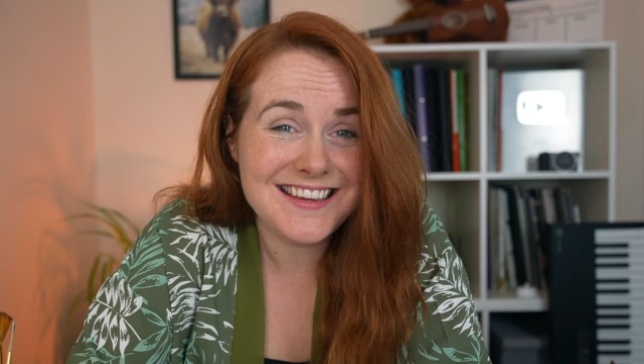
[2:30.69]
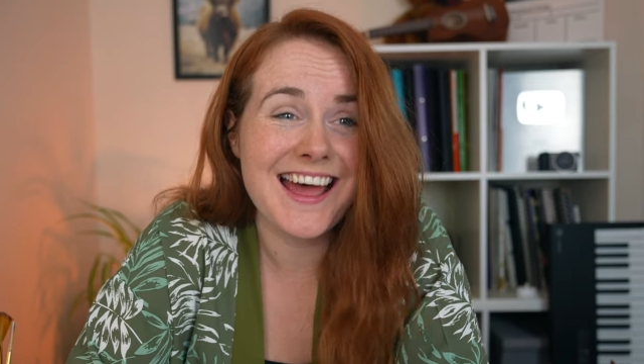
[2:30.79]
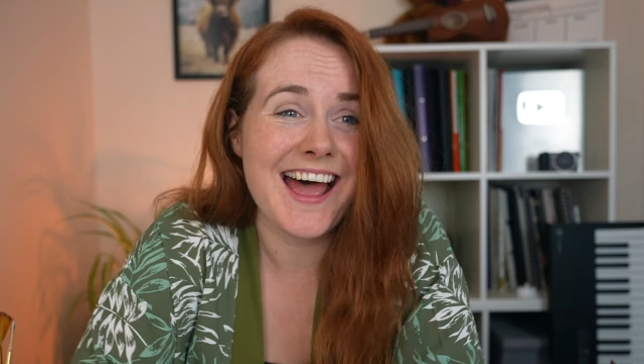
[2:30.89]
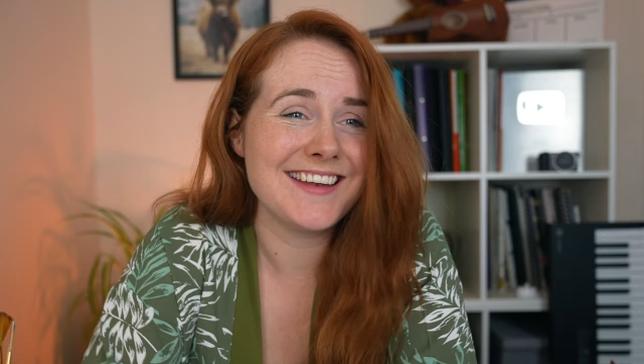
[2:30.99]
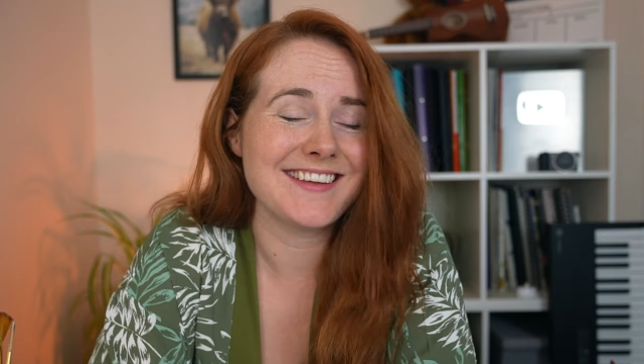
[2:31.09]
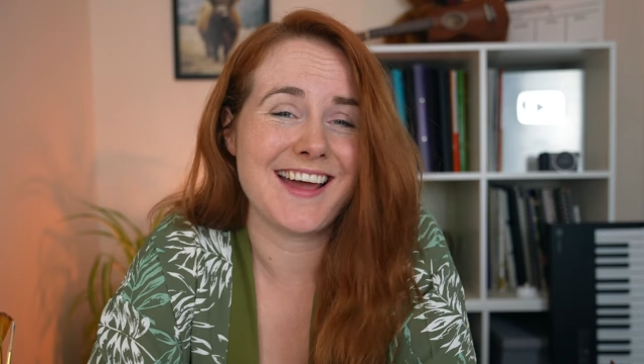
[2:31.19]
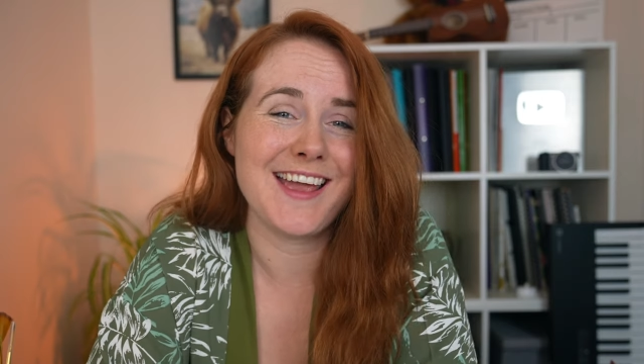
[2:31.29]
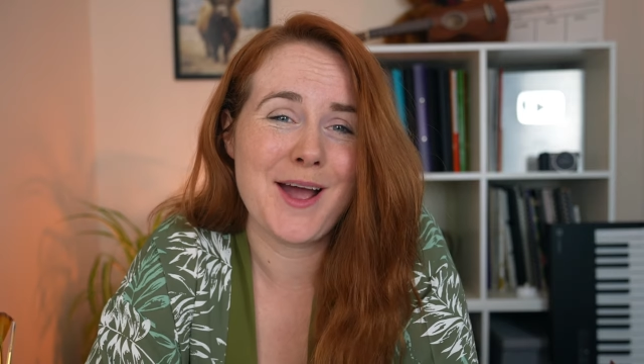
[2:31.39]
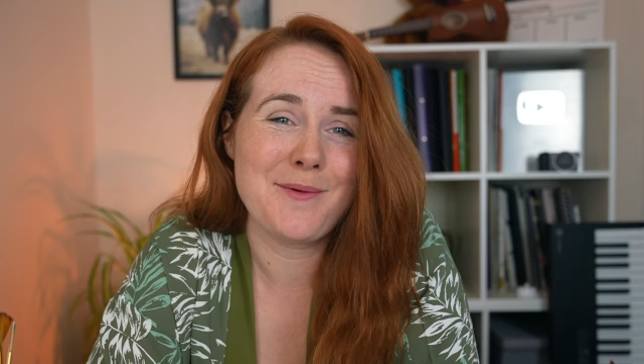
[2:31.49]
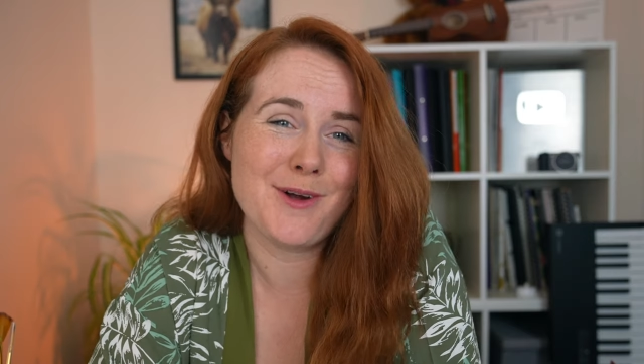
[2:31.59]
and I
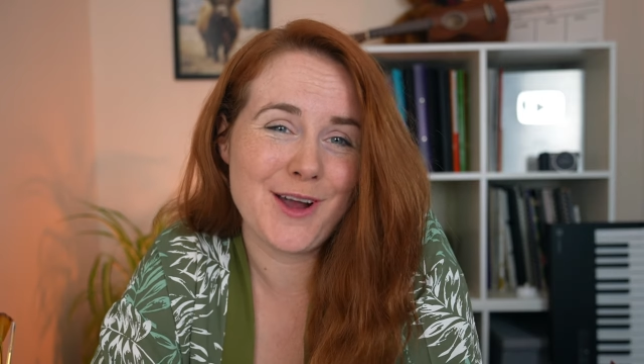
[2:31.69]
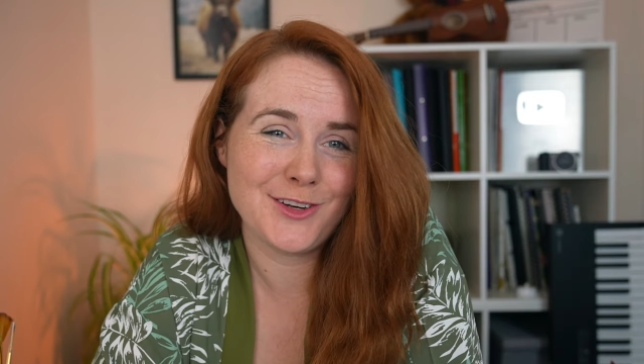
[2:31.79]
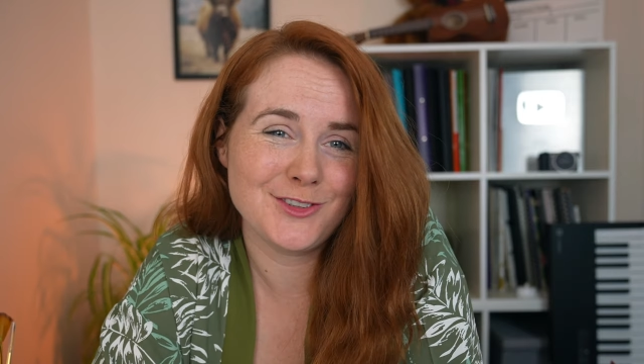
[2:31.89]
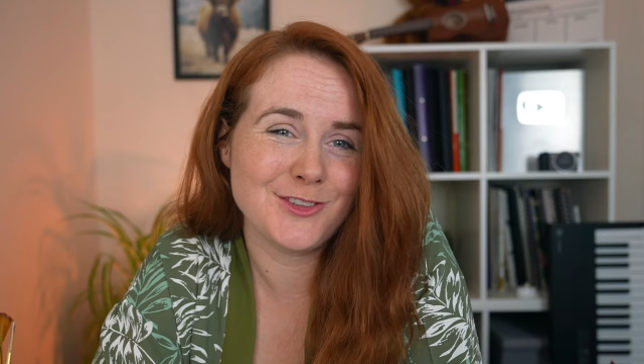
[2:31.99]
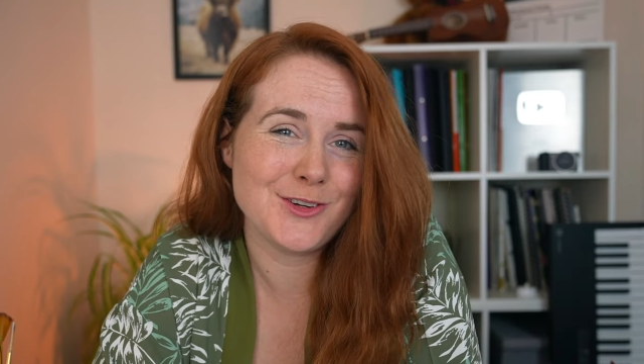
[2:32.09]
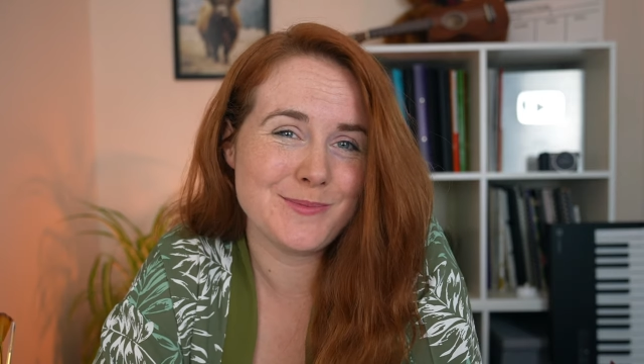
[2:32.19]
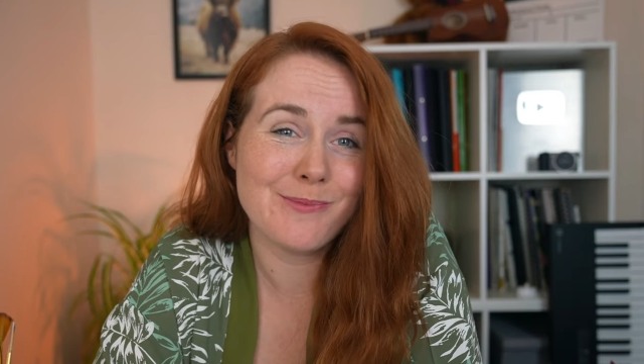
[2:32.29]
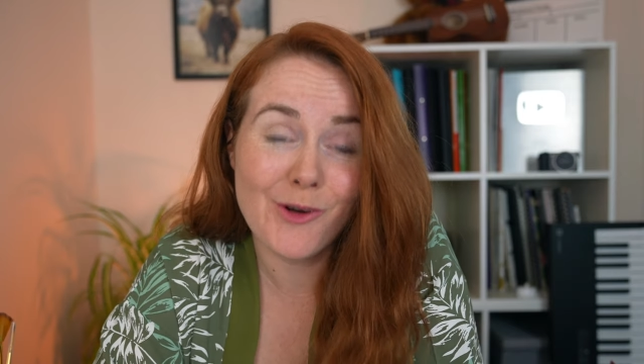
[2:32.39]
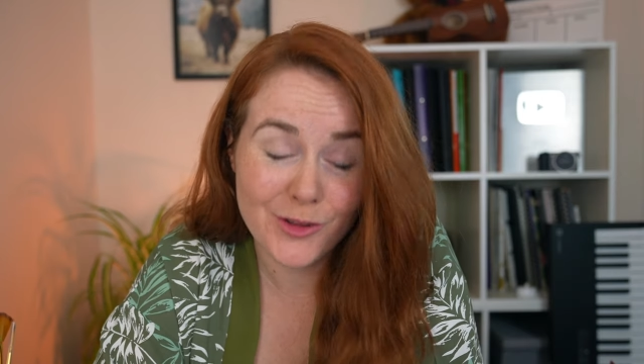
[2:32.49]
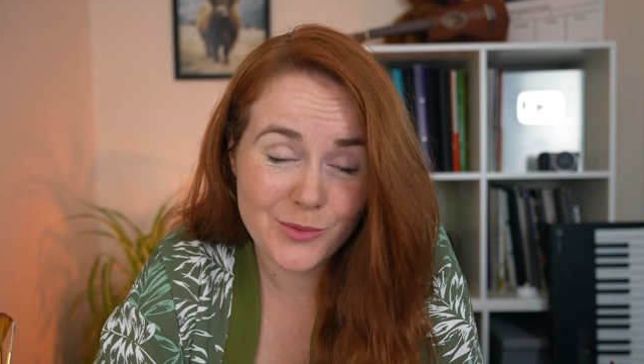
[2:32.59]
am going to do
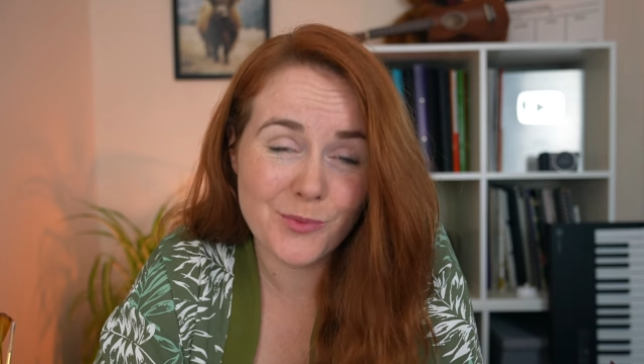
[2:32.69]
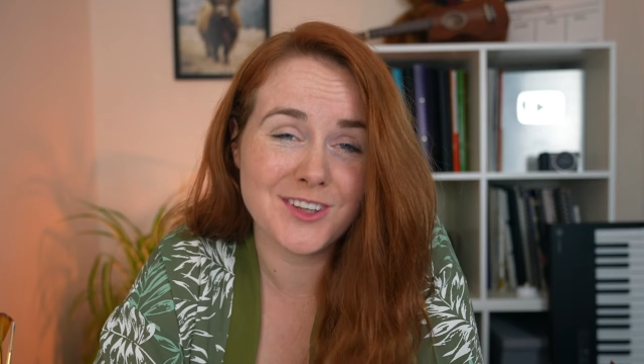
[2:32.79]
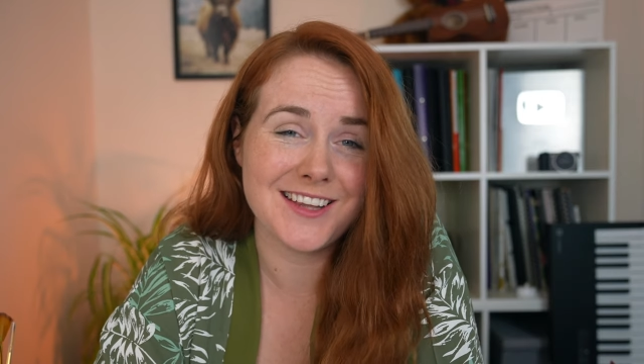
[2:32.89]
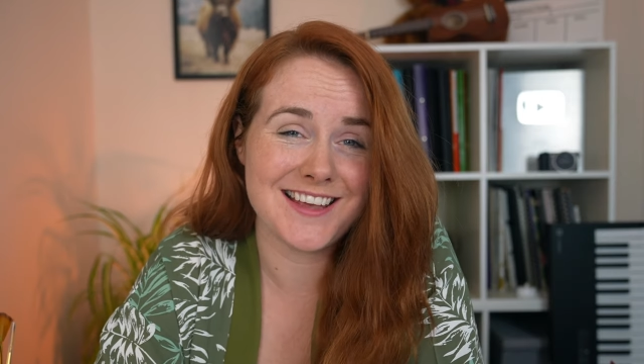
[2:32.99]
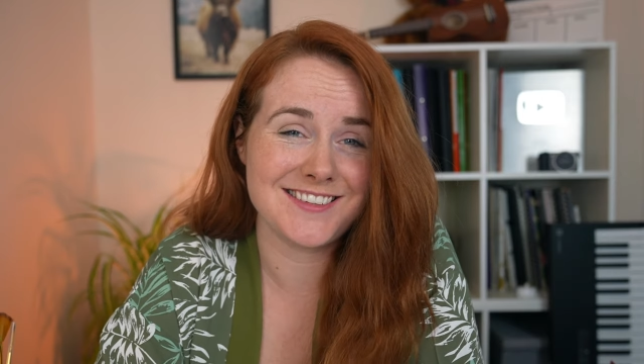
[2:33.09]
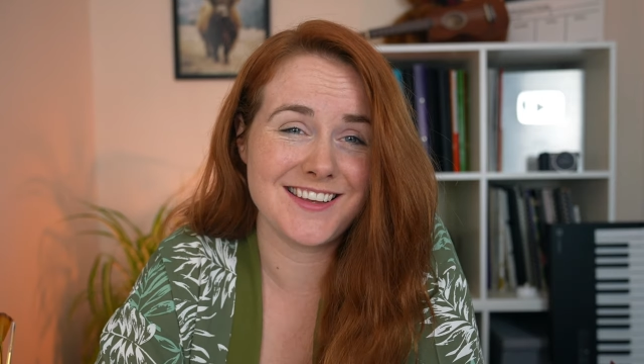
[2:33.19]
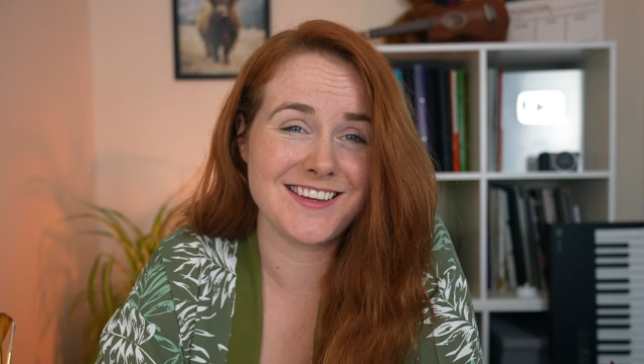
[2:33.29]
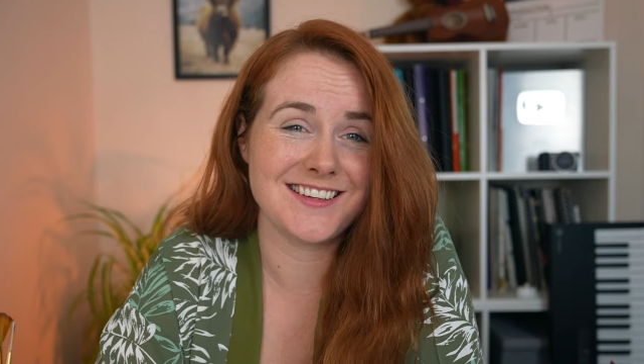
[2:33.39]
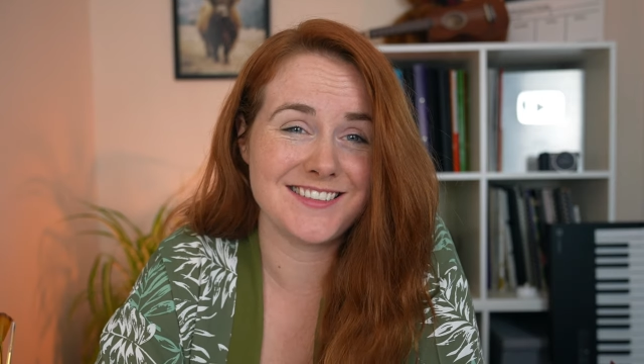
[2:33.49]
more than one lesson a